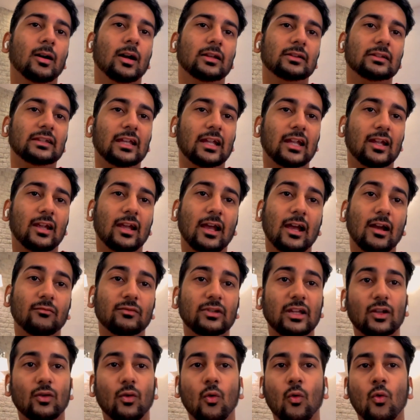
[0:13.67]
They have
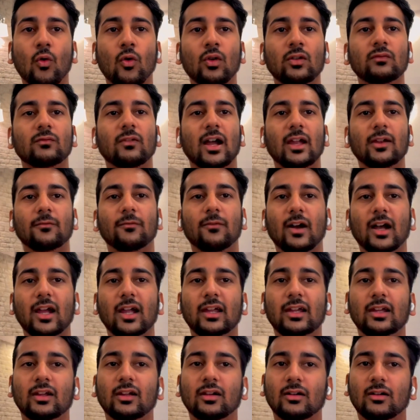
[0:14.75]
their own
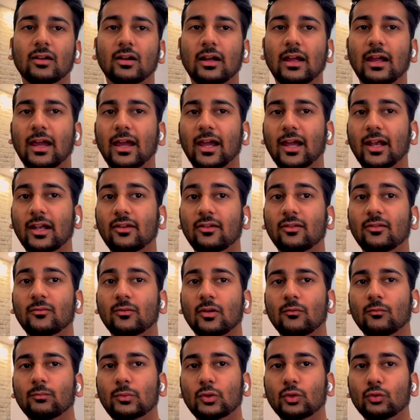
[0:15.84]
Wi-Fi
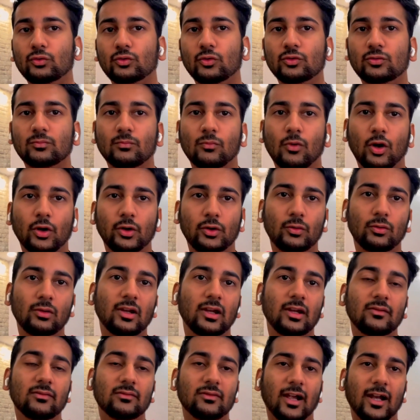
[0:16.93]
and Bluetooth module
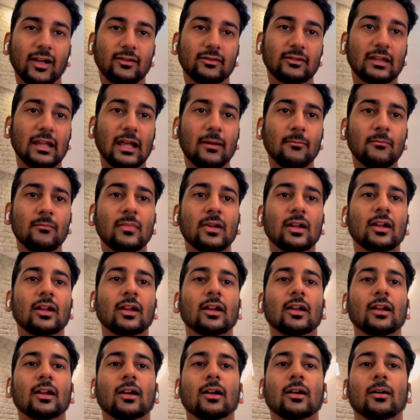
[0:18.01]
inside them.
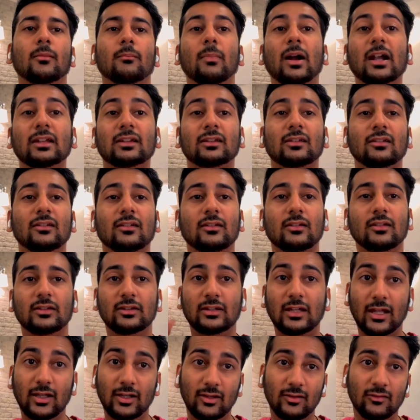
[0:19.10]
But
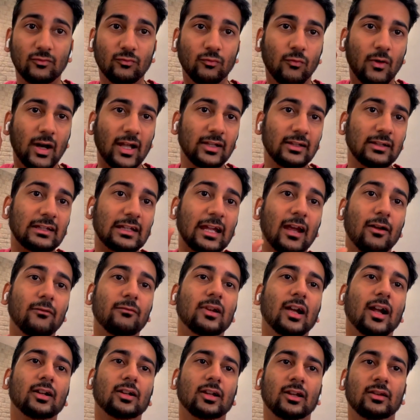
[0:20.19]
there is one
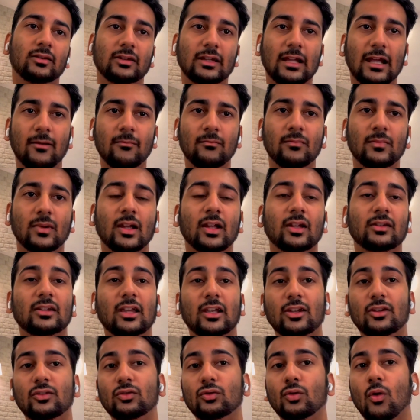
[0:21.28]
caveat in them. There
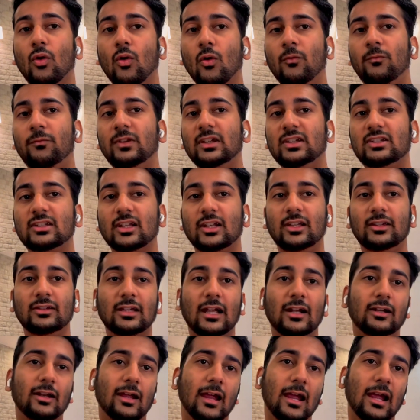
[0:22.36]
is no feature in
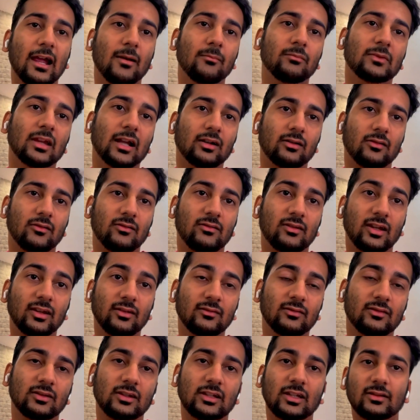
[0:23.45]
that app that
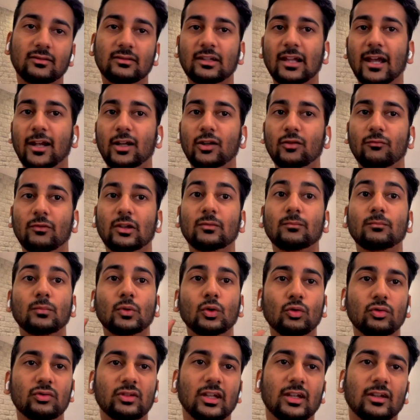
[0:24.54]
syncs these lights with
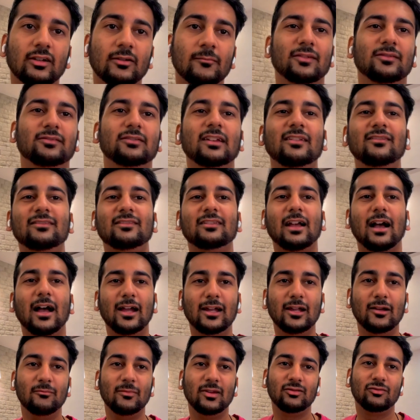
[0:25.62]
music. Since I
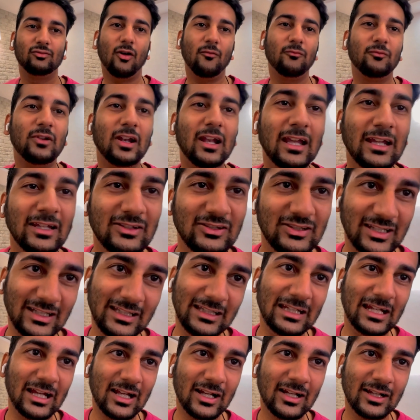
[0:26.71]
am a software
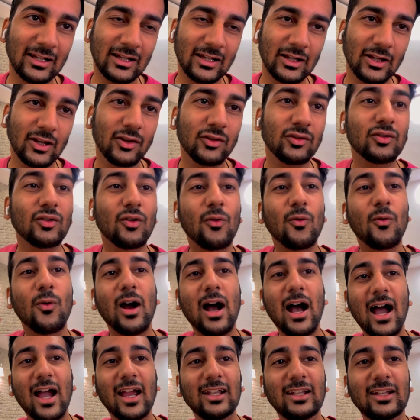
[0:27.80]
engineer, so
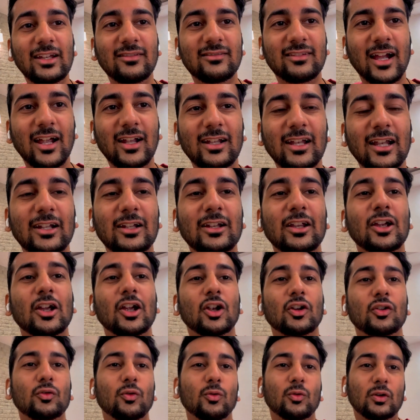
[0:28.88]
I decided
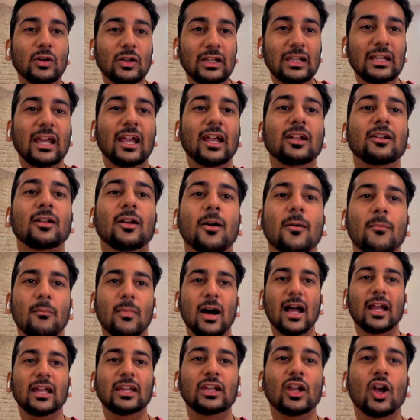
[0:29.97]
to create
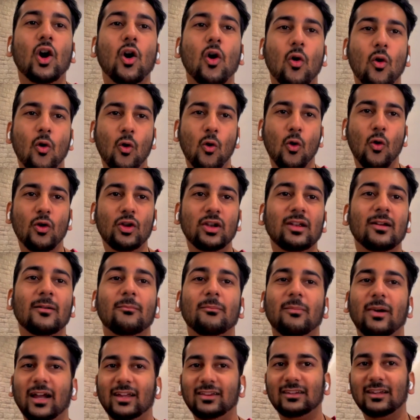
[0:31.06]
my own
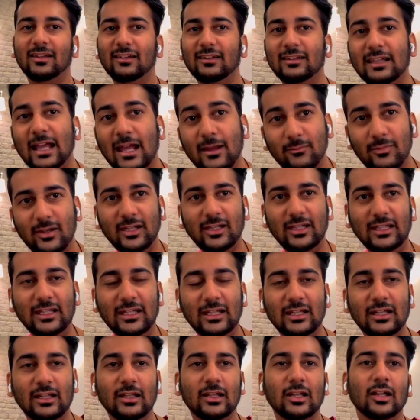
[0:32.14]
Python
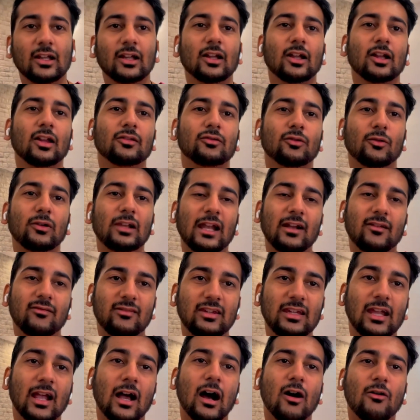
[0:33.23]
library. So let's
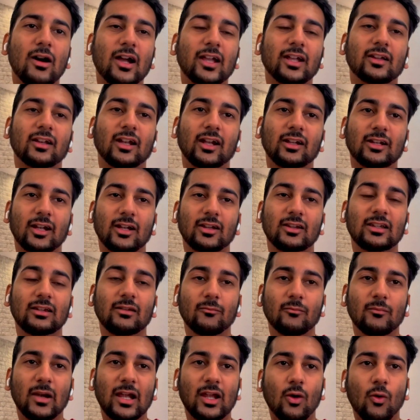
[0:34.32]
see how I
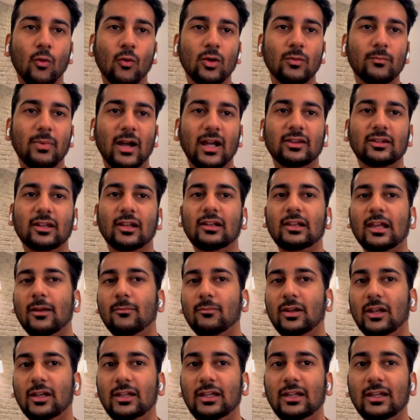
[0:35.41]
created my own Python
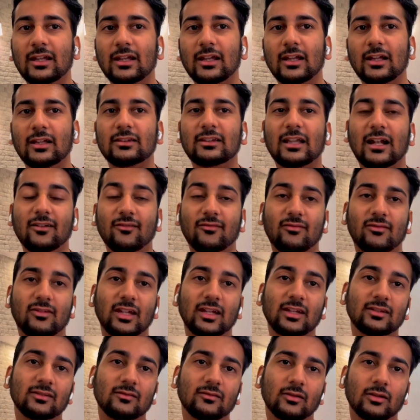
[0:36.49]
library that
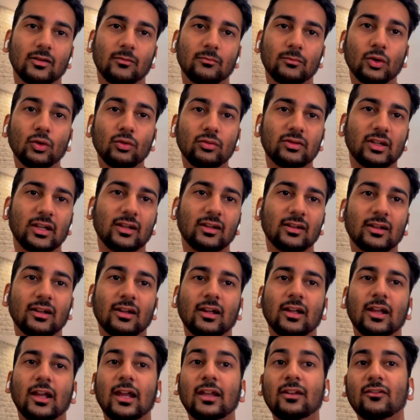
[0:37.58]
sync music
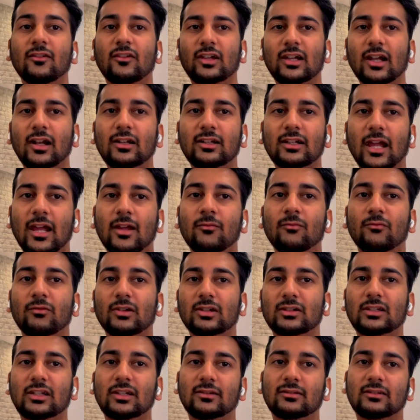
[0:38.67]
in real time
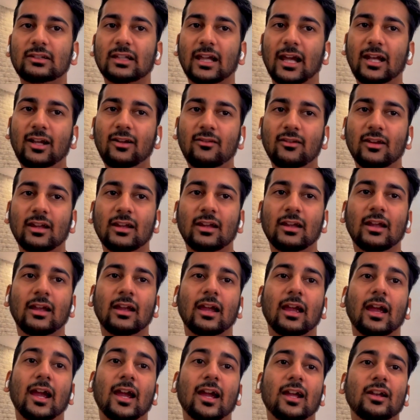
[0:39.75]
with these lights.
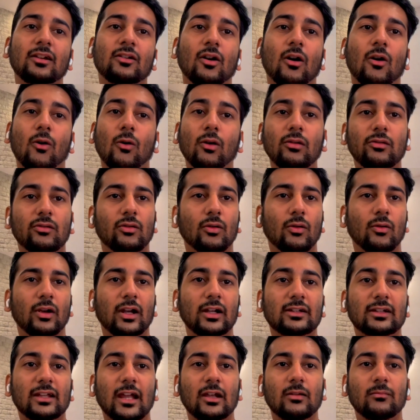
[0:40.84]
And also
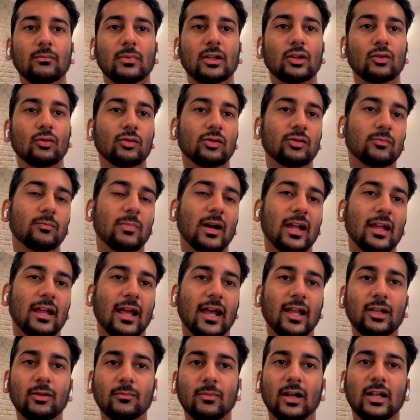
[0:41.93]
it can be used by
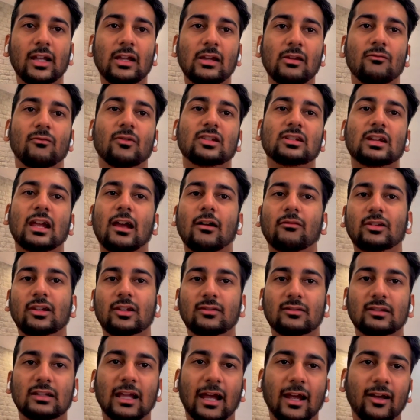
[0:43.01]
anybody which have
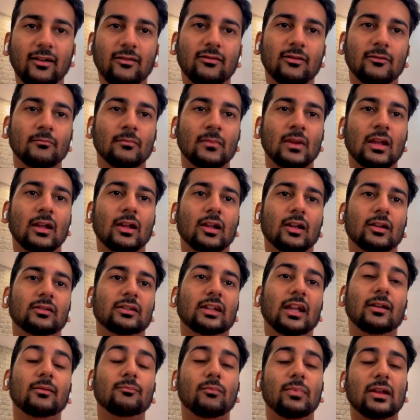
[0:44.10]
these lights.
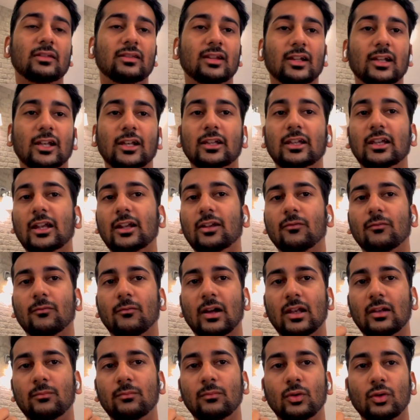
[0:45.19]
They basically need
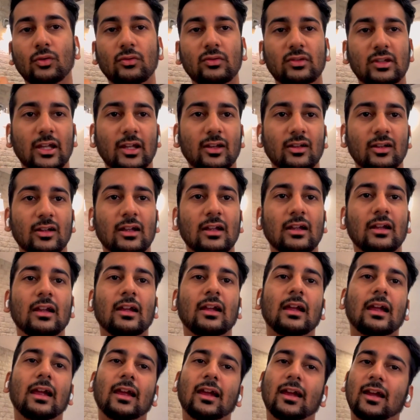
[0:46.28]
one music
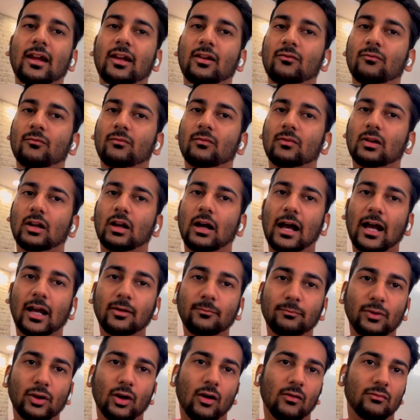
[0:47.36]
and
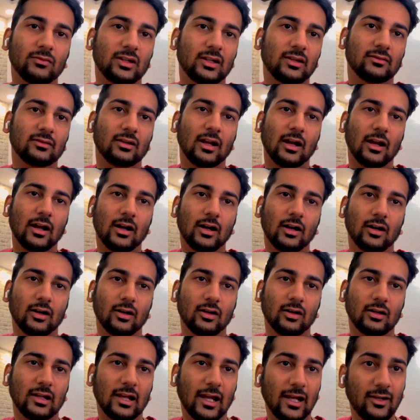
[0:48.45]
IP of these
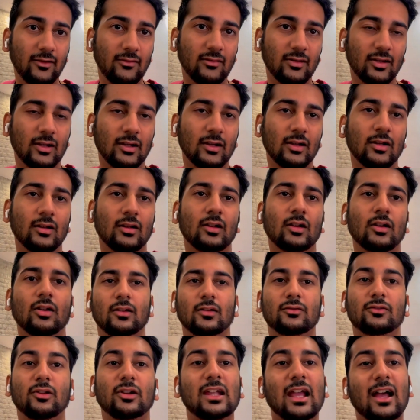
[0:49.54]
lights.
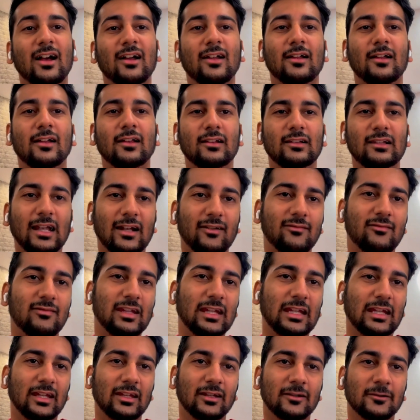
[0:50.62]
So yeah, let's
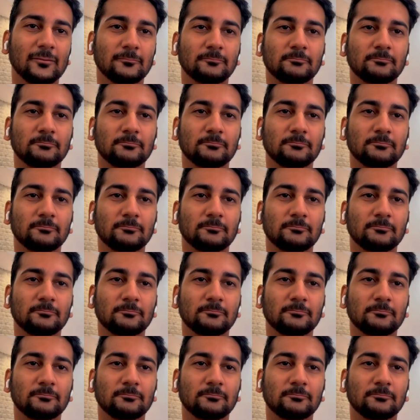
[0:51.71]
see.